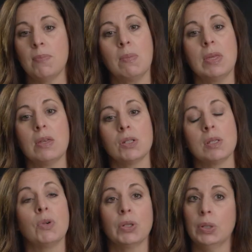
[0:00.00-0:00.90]
Maybe there's
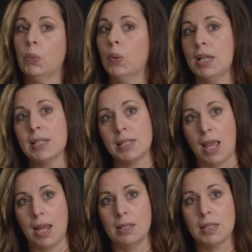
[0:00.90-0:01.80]
some early warning
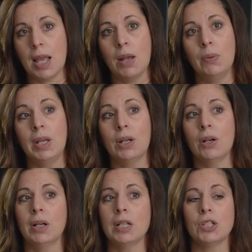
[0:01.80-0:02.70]
signs. I would
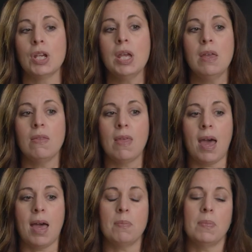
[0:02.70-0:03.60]
encourage
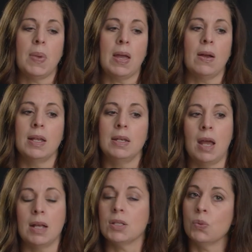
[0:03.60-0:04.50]
that parent
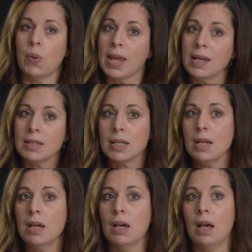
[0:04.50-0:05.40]
not to wait,
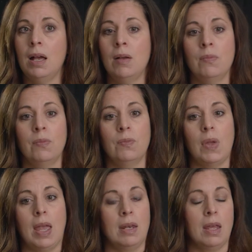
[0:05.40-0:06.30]

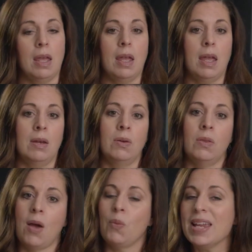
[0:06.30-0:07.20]
and
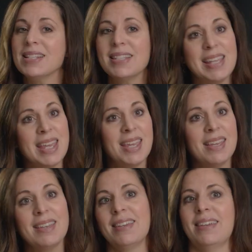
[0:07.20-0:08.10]
that wait and
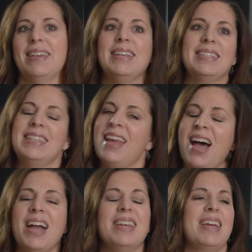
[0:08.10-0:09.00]
see is
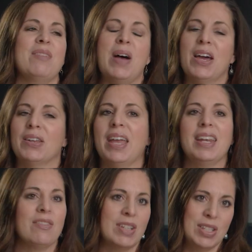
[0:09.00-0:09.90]
not a model
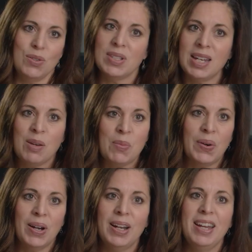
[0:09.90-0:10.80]
any of us use
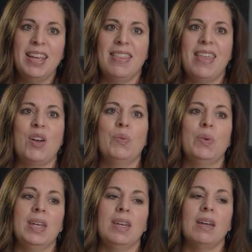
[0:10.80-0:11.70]
anymore, that
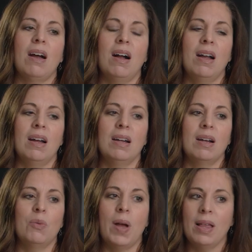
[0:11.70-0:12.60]
we
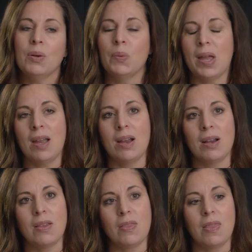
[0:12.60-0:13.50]
are well
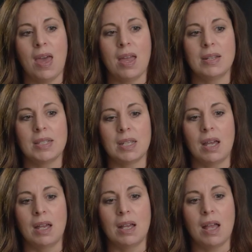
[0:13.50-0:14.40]
aware that
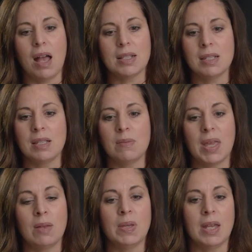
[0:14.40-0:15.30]
autism
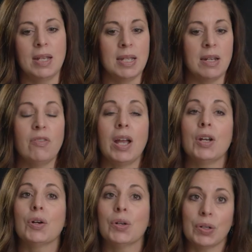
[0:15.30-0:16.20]
can be
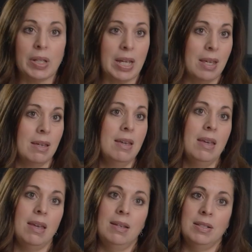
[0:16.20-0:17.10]
identified early
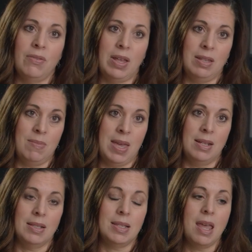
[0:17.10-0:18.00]
in
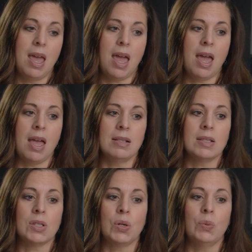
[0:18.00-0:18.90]
development.
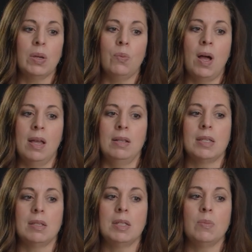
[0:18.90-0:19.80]
And so we
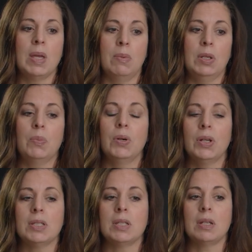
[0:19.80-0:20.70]
want to be able to
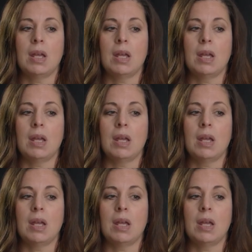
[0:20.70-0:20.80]
put